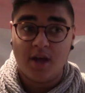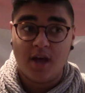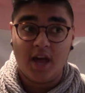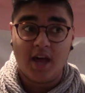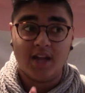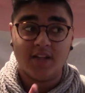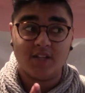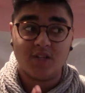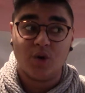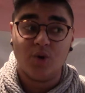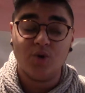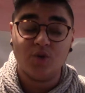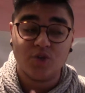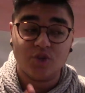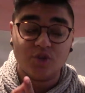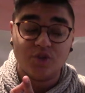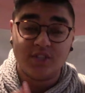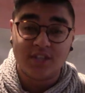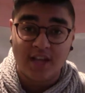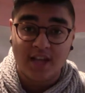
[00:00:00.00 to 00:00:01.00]
and it's
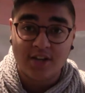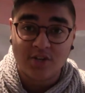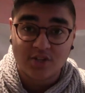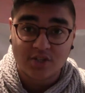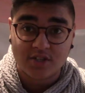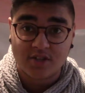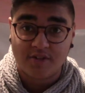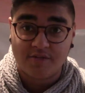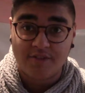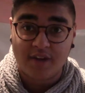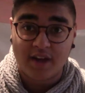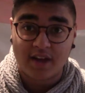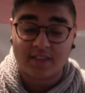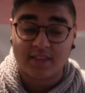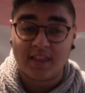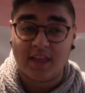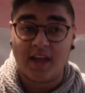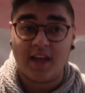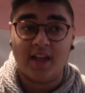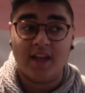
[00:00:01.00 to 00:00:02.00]
also dangerous in the
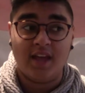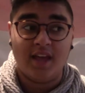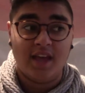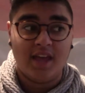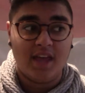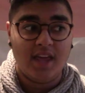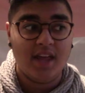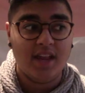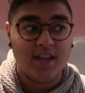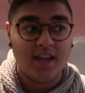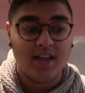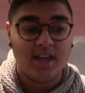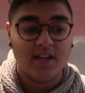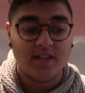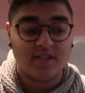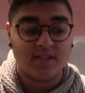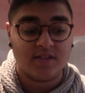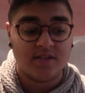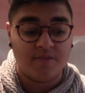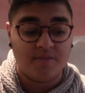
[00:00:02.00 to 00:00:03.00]
fact that it
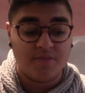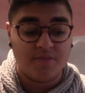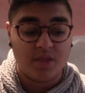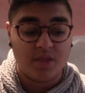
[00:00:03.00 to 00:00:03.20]
is